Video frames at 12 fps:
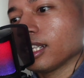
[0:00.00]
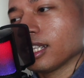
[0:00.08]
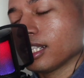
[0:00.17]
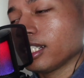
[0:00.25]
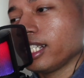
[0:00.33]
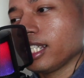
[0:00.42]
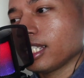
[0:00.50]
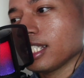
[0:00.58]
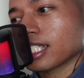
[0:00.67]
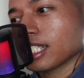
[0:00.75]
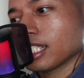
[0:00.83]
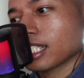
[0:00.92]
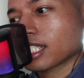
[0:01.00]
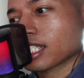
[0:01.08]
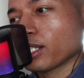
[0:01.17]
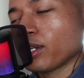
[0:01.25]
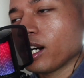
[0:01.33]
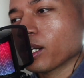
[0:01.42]
Like, this is
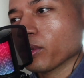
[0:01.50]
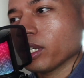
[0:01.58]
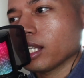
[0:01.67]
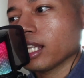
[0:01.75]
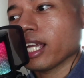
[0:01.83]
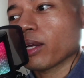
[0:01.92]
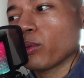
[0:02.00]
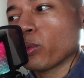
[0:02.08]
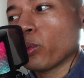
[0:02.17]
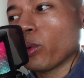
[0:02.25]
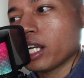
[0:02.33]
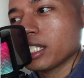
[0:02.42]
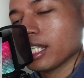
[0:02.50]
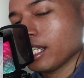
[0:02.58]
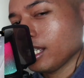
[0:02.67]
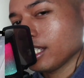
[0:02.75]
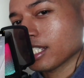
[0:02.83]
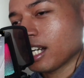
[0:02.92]
so awkward. Like, watching
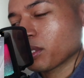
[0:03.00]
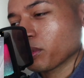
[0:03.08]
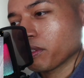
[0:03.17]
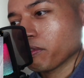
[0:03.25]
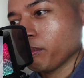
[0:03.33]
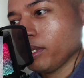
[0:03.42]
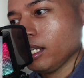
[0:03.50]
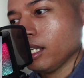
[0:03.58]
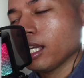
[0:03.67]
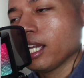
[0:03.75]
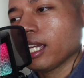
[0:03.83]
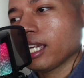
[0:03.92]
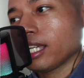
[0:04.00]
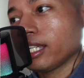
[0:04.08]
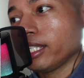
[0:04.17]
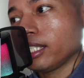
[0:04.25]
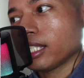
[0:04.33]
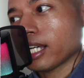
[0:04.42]
it is awkward for me.
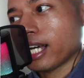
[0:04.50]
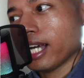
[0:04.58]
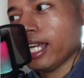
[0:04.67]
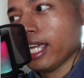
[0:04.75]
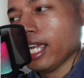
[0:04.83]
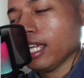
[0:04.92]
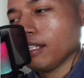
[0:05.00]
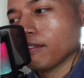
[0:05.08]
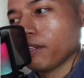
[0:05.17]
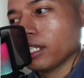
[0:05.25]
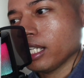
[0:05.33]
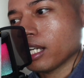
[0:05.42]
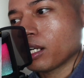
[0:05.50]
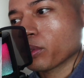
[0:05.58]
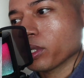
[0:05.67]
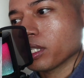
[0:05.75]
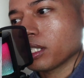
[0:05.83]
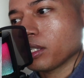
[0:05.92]
And I hate feeling
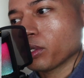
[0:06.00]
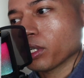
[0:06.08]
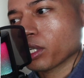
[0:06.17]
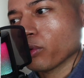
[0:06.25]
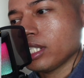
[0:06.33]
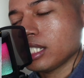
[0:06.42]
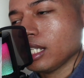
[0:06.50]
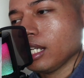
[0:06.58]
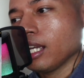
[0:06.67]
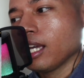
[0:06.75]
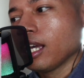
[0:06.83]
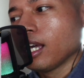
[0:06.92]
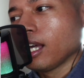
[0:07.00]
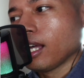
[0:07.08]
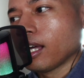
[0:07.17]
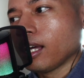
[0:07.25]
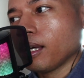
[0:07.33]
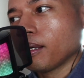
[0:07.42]
awkward or cringy.
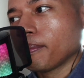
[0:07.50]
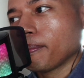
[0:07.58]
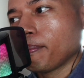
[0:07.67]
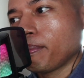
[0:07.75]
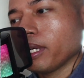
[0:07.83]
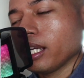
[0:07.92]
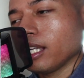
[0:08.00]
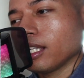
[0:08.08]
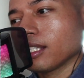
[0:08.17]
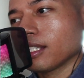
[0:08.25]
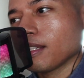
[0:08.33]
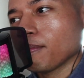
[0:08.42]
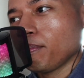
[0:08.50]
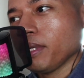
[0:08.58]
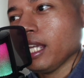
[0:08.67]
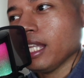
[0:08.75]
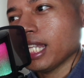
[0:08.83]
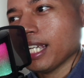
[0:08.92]
But
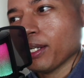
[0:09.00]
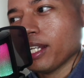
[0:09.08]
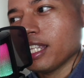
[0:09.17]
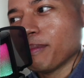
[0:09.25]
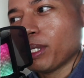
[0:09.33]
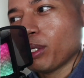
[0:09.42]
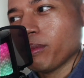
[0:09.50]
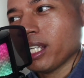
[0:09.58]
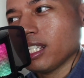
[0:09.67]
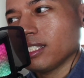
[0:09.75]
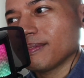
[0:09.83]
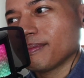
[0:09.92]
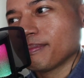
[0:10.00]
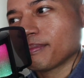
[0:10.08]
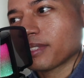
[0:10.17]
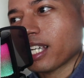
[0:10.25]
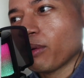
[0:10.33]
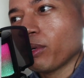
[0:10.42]
being there in the moment,
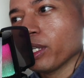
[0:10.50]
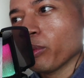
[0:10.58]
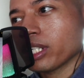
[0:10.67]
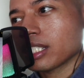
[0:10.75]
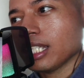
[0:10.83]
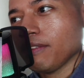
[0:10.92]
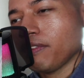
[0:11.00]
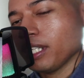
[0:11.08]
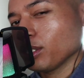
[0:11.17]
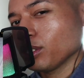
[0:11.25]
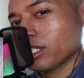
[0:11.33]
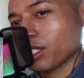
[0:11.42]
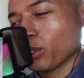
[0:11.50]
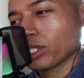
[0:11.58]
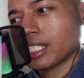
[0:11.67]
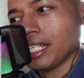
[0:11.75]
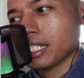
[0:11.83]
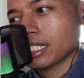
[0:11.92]
I wonder what she feels or
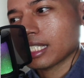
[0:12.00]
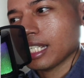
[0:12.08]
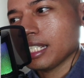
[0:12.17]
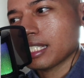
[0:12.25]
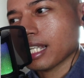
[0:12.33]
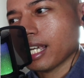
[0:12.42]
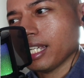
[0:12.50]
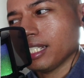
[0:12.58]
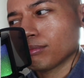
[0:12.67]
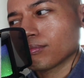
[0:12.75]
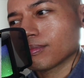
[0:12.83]
thinks inside.